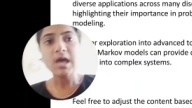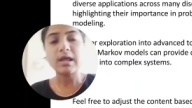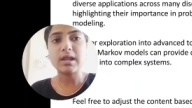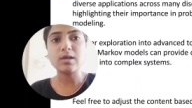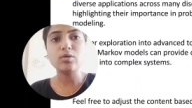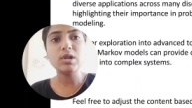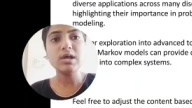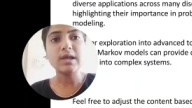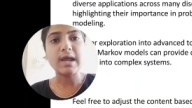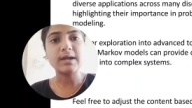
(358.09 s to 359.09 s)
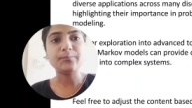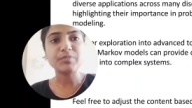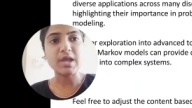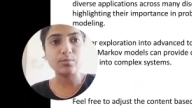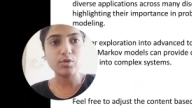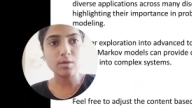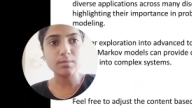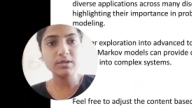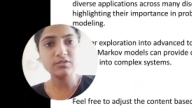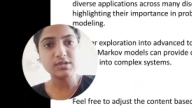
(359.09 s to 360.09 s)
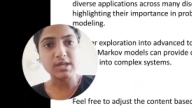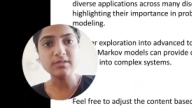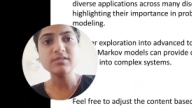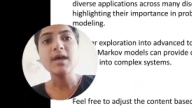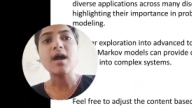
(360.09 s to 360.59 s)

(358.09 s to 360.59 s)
Regular and observing chains